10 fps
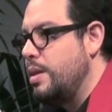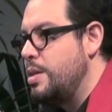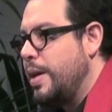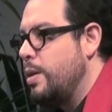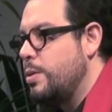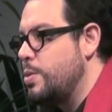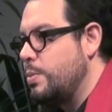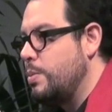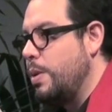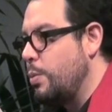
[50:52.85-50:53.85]
It's because
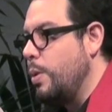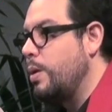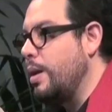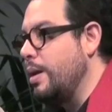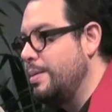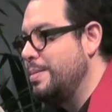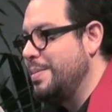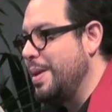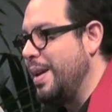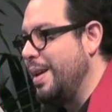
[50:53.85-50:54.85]
we're working, uh,